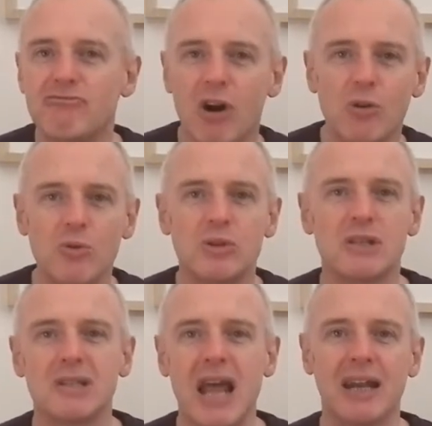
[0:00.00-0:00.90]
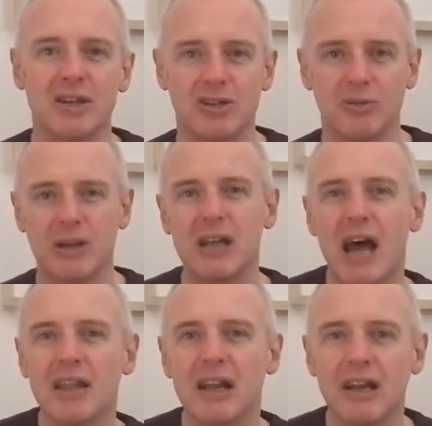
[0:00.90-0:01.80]
rose scent to it
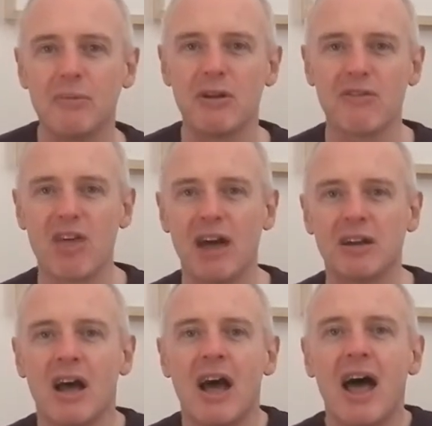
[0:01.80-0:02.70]
and a little bit of that